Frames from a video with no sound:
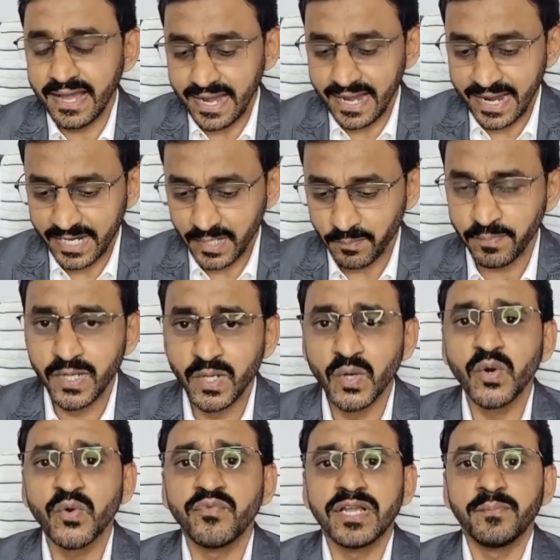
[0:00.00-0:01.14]
and
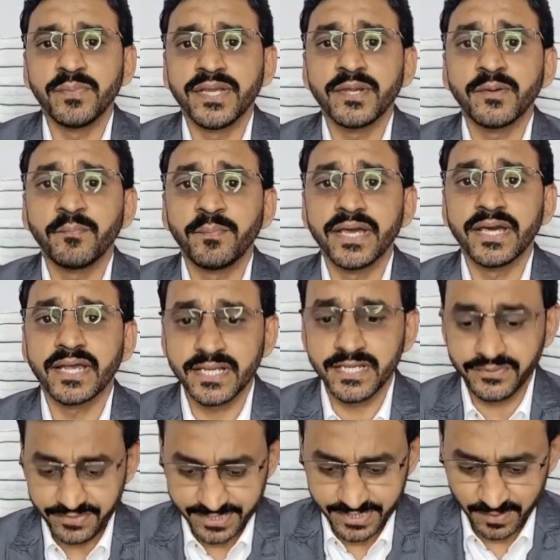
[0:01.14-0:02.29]
below will be barely
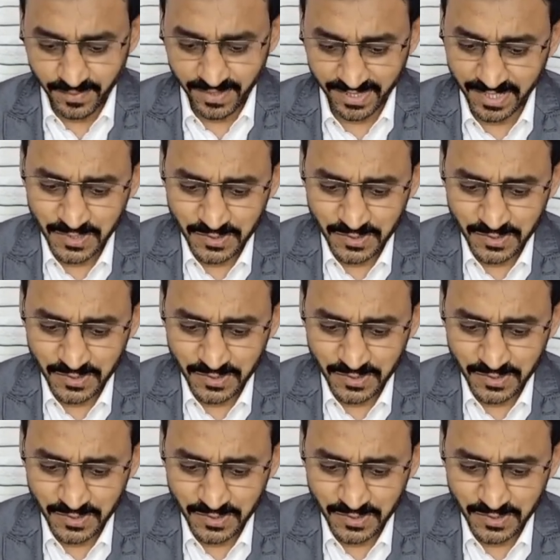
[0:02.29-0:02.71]
visible.